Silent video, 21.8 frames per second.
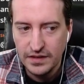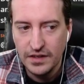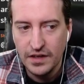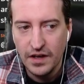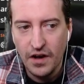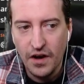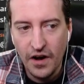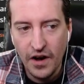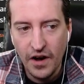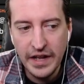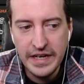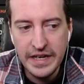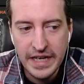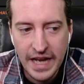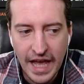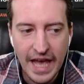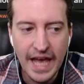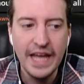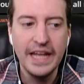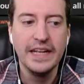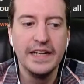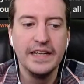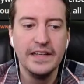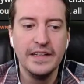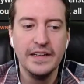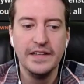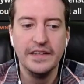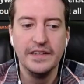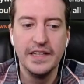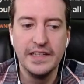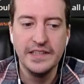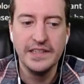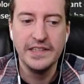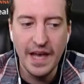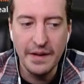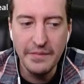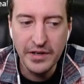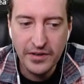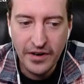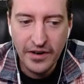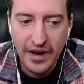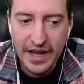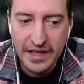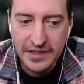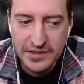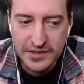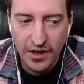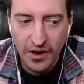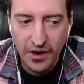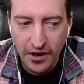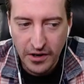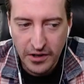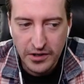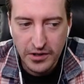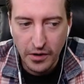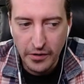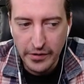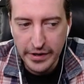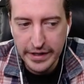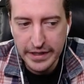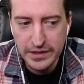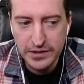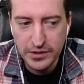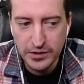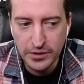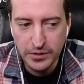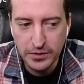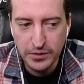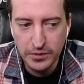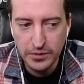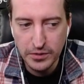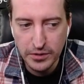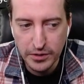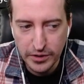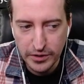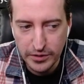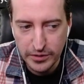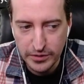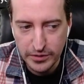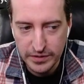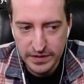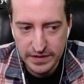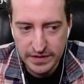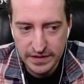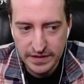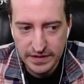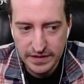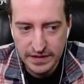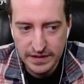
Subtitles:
on net, the Democrats are going to lose.